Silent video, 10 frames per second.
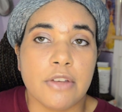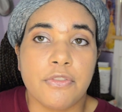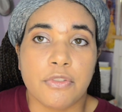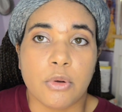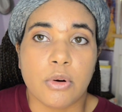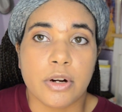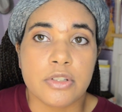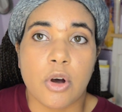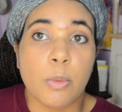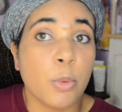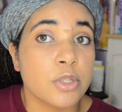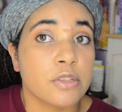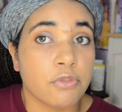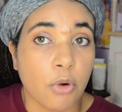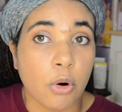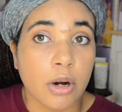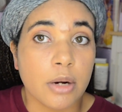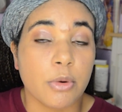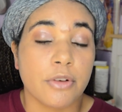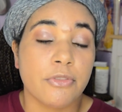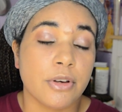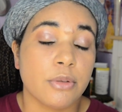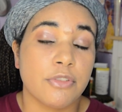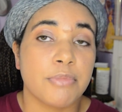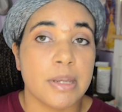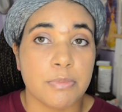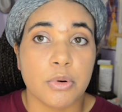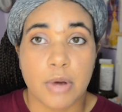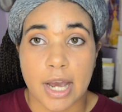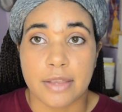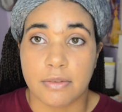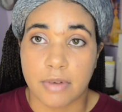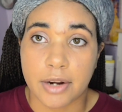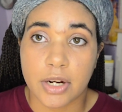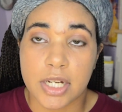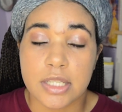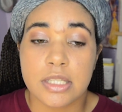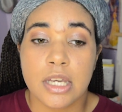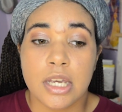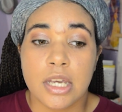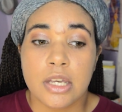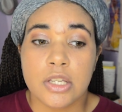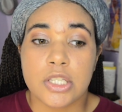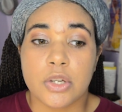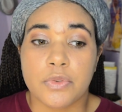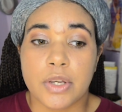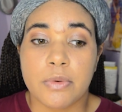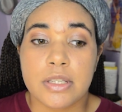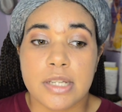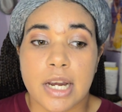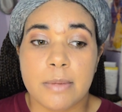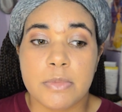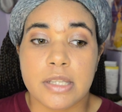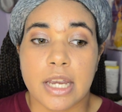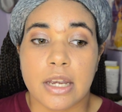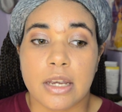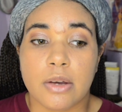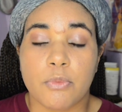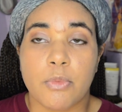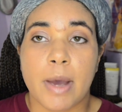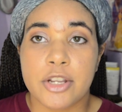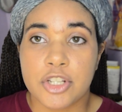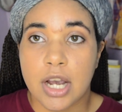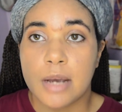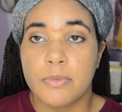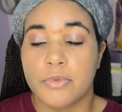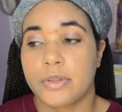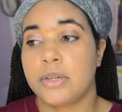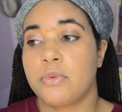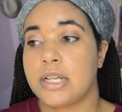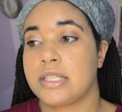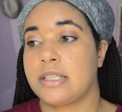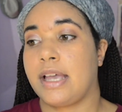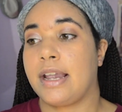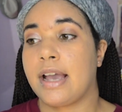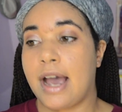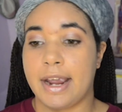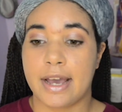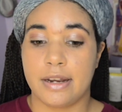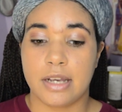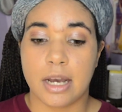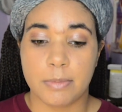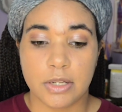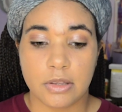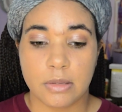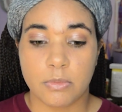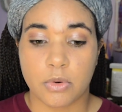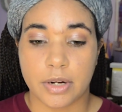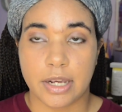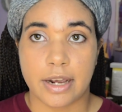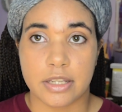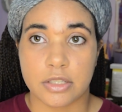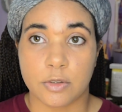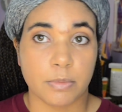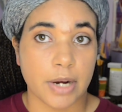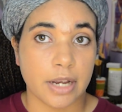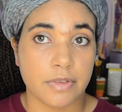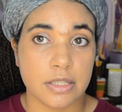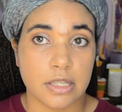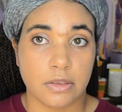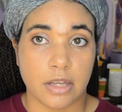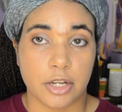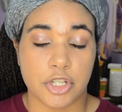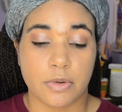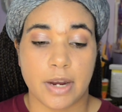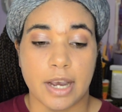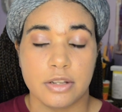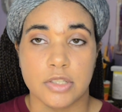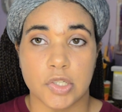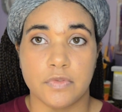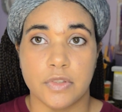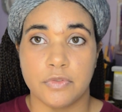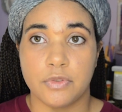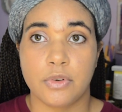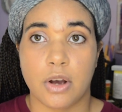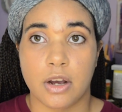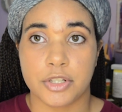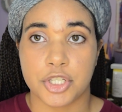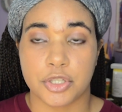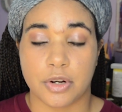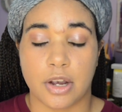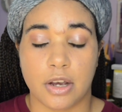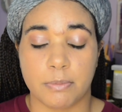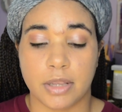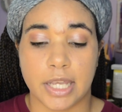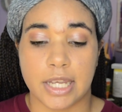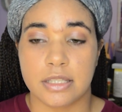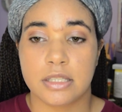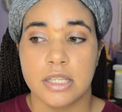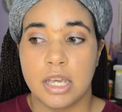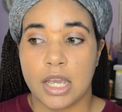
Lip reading: floors, almost 4, were filled with people who had the virus. So there were times like my job really was like I had to come in the morning. I served breakfast and lunch, so I had to serve the food on plates